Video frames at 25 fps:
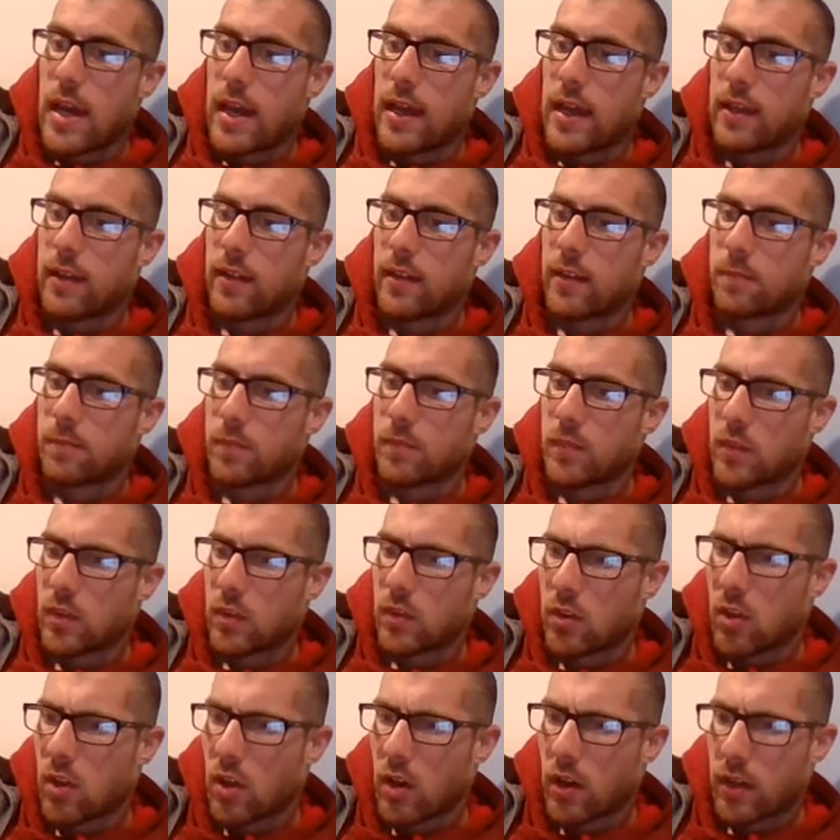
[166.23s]
And
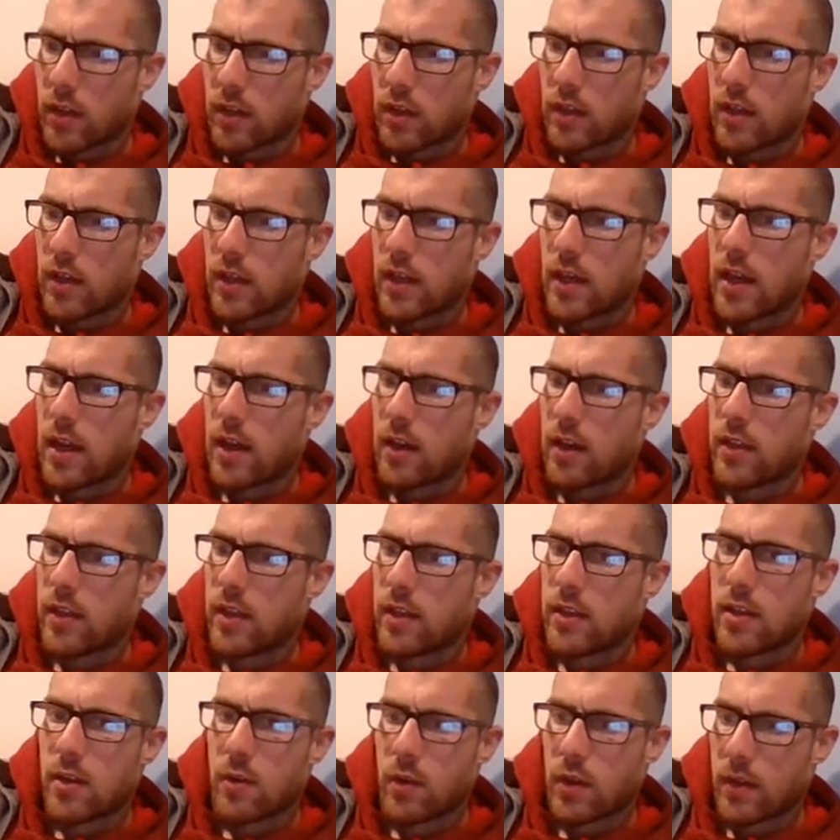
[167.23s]
look how
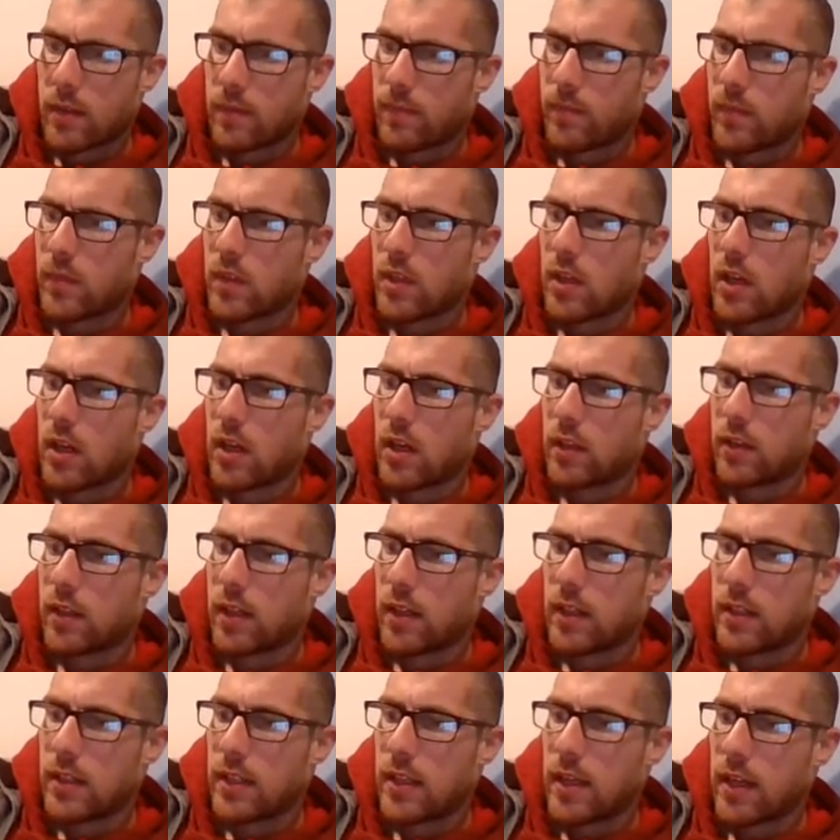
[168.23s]
they do it.
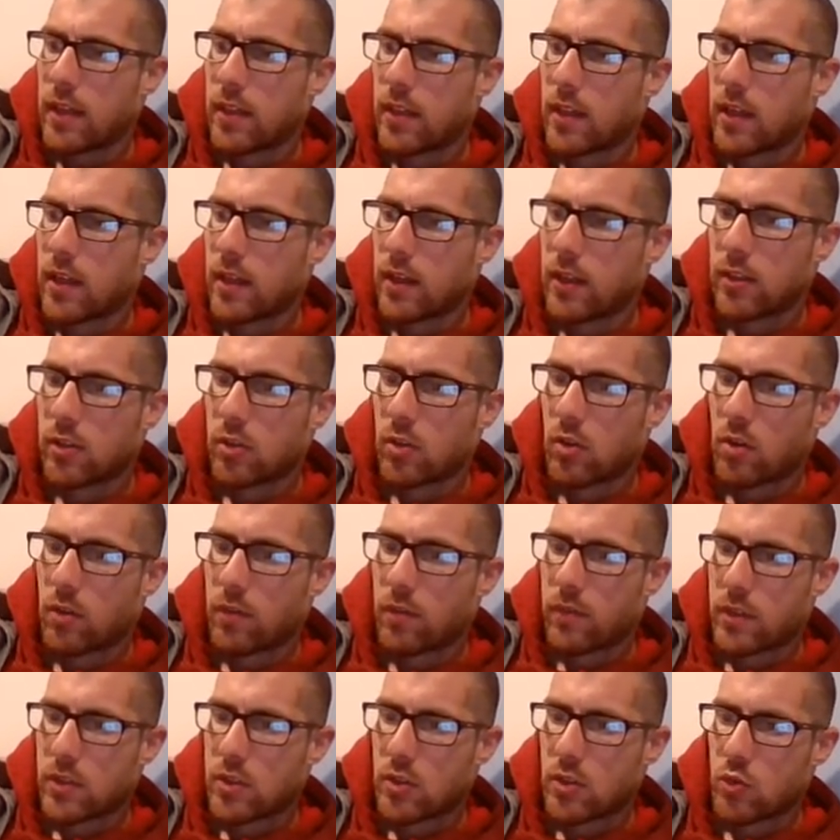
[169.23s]
Unlike the athletic
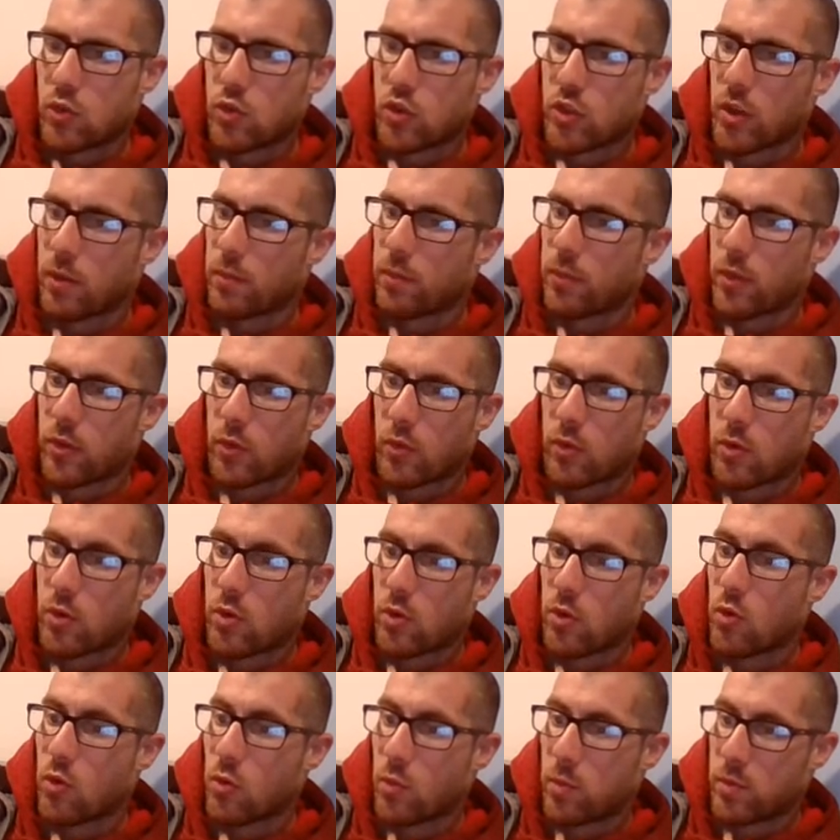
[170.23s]
dolphins who jump through
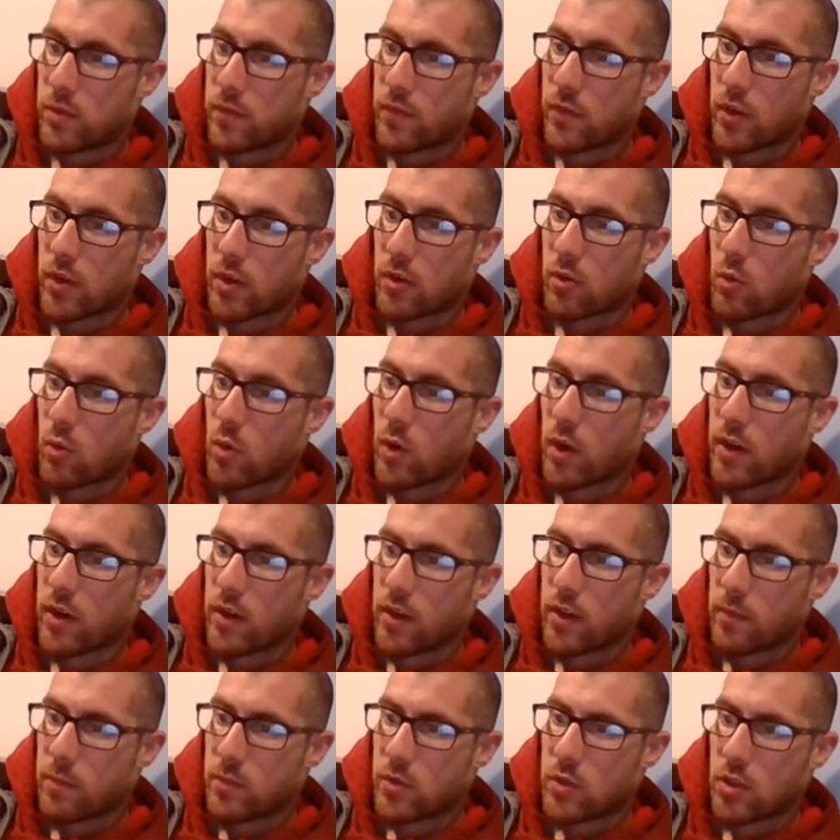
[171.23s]
hoops for
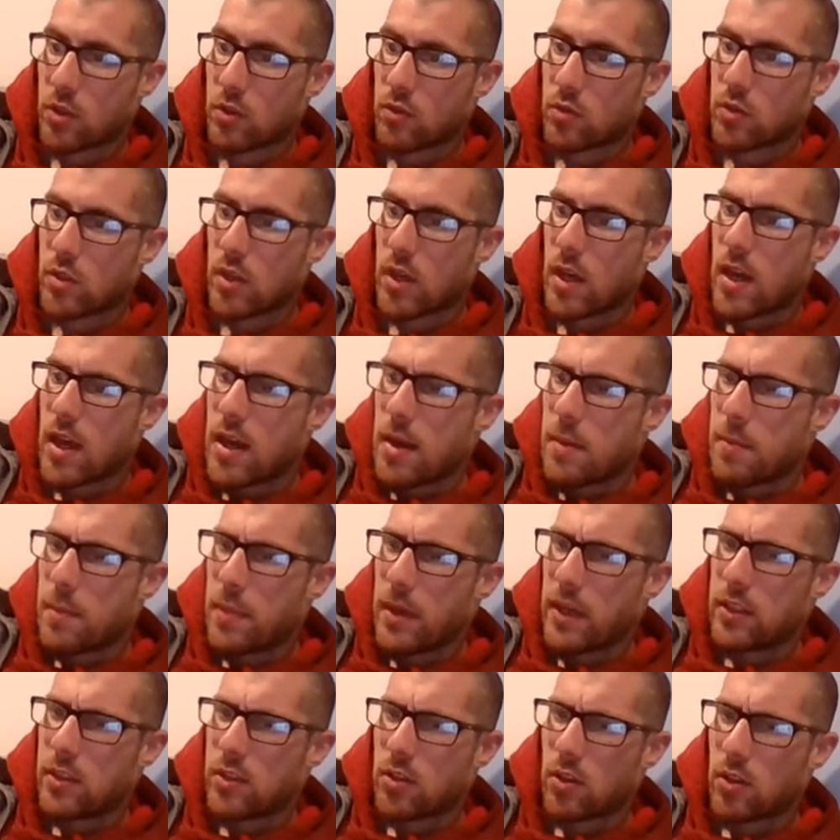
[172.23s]
aquarium shows,
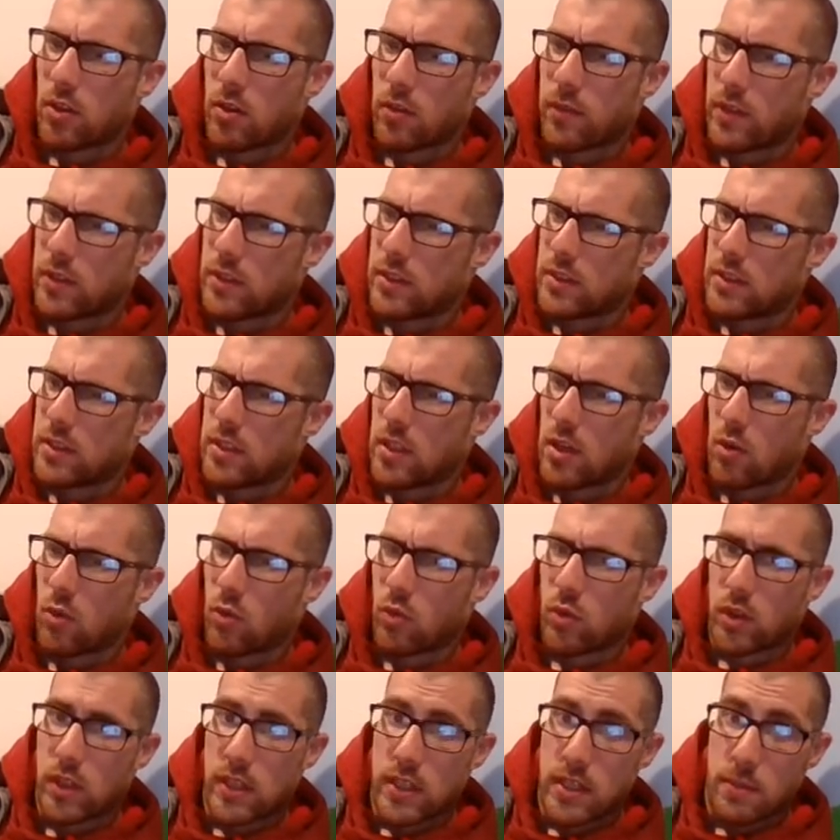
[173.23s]
pink dolphins
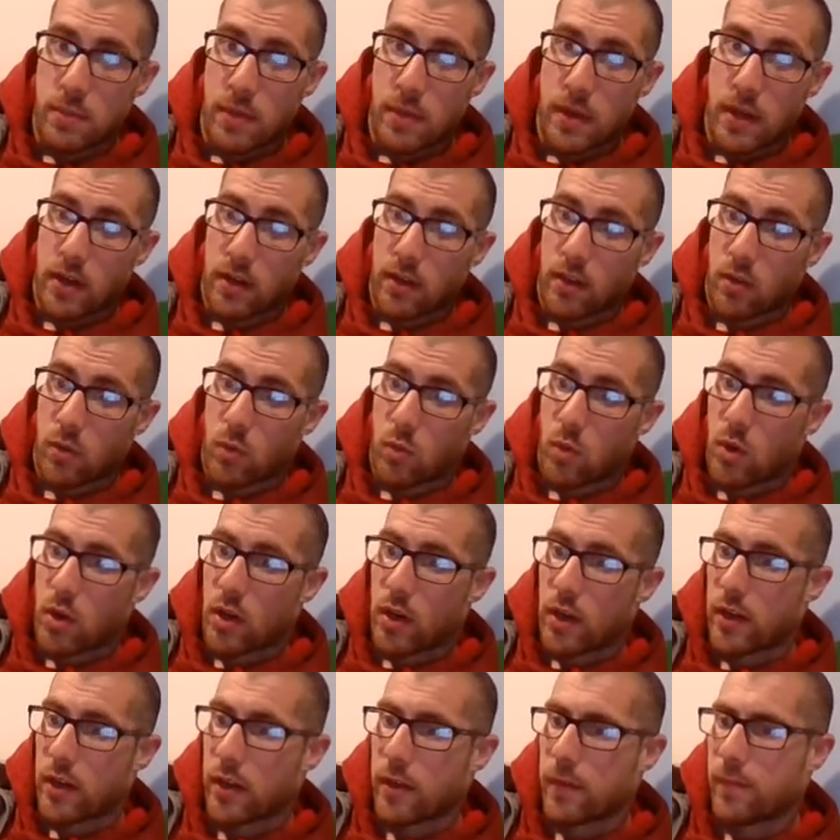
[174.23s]
don't leap out of the
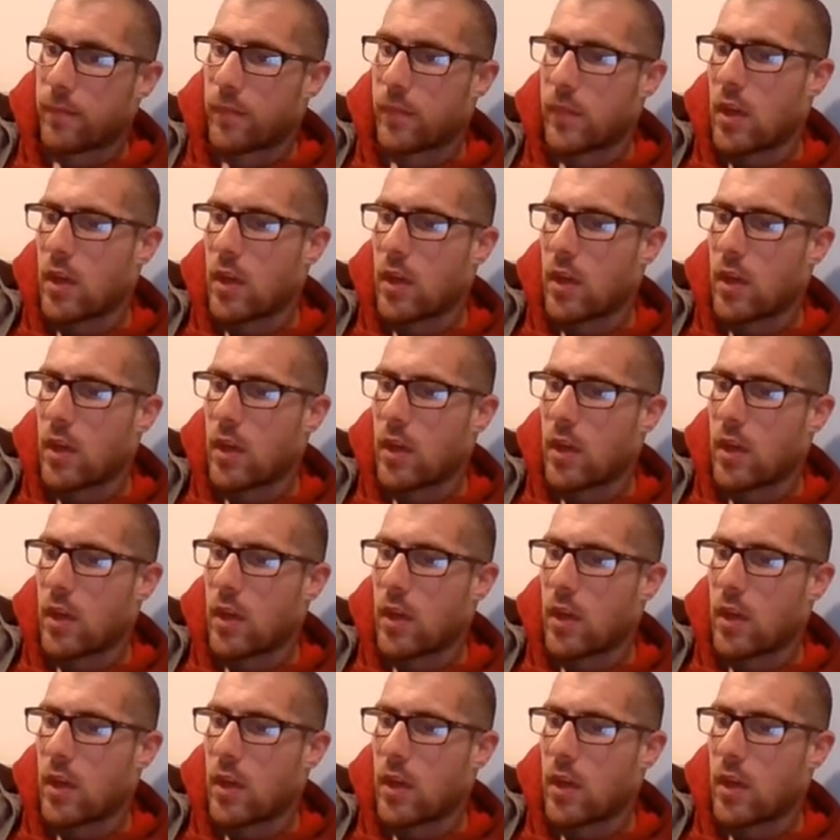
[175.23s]
water.